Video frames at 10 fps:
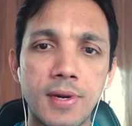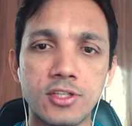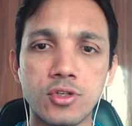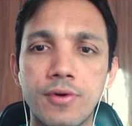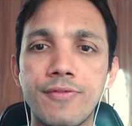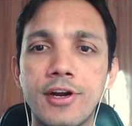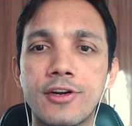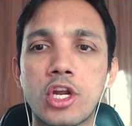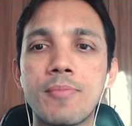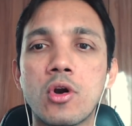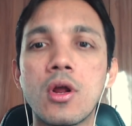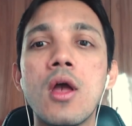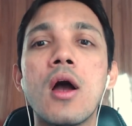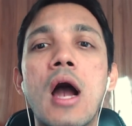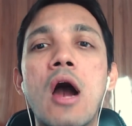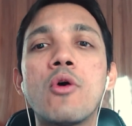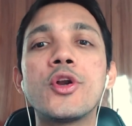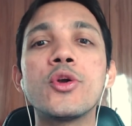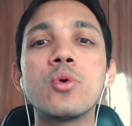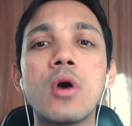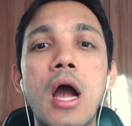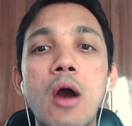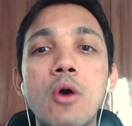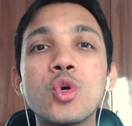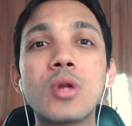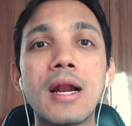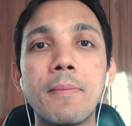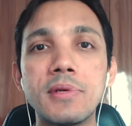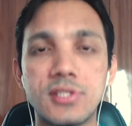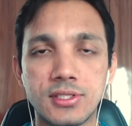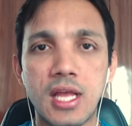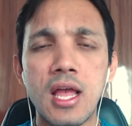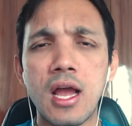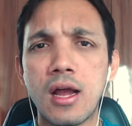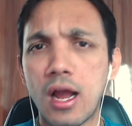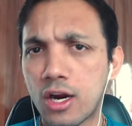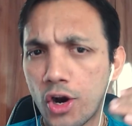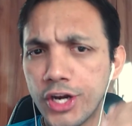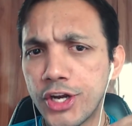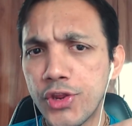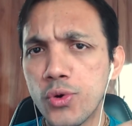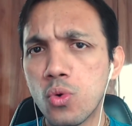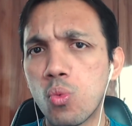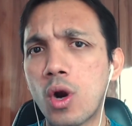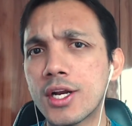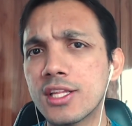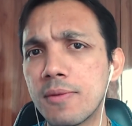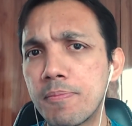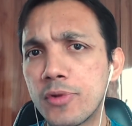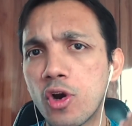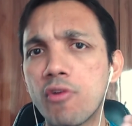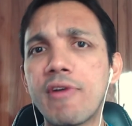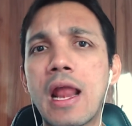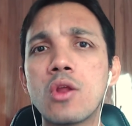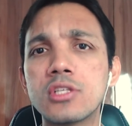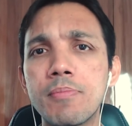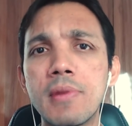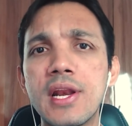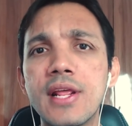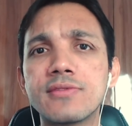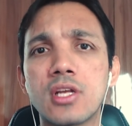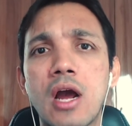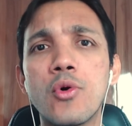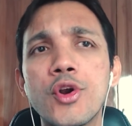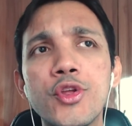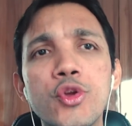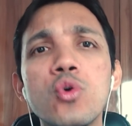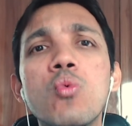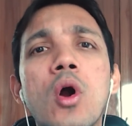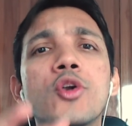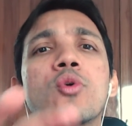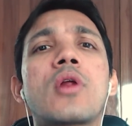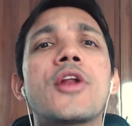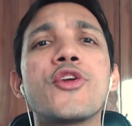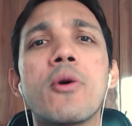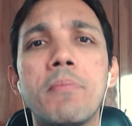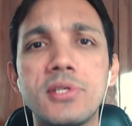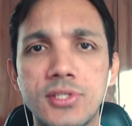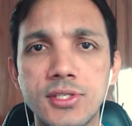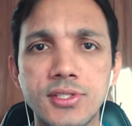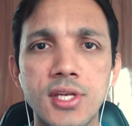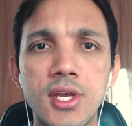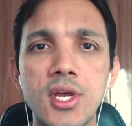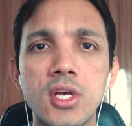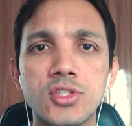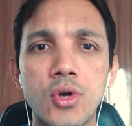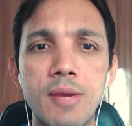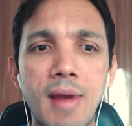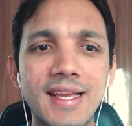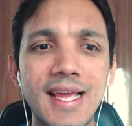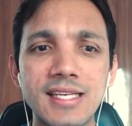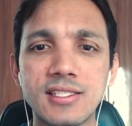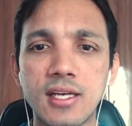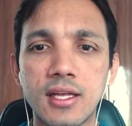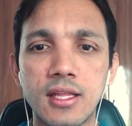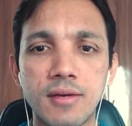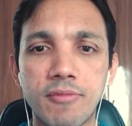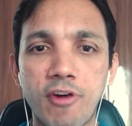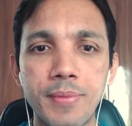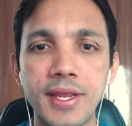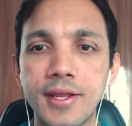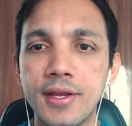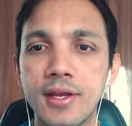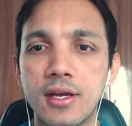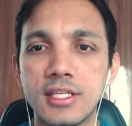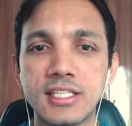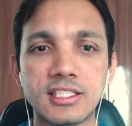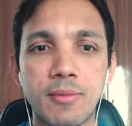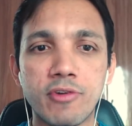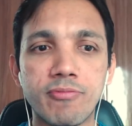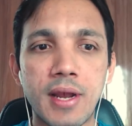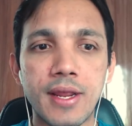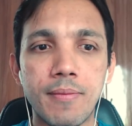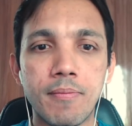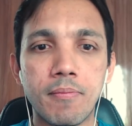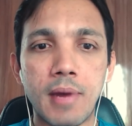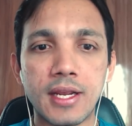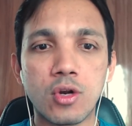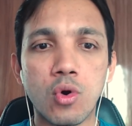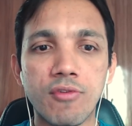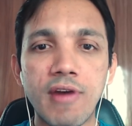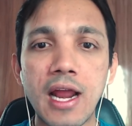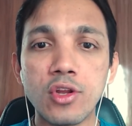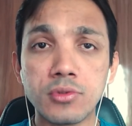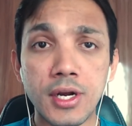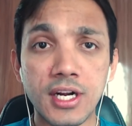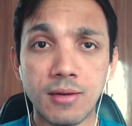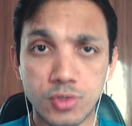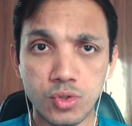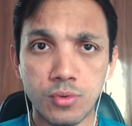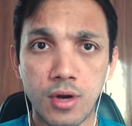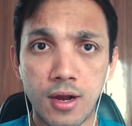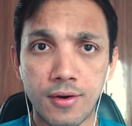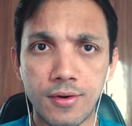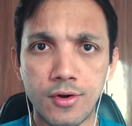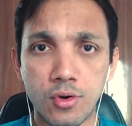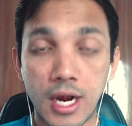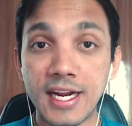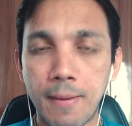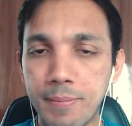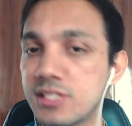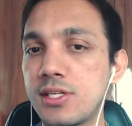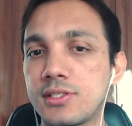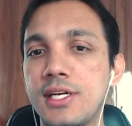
So we're talking about how to run a business. According to you, what are your values and beliefs, and how do you want to run your business? So in my case, for me, these are some of my core values when it comes to running a business.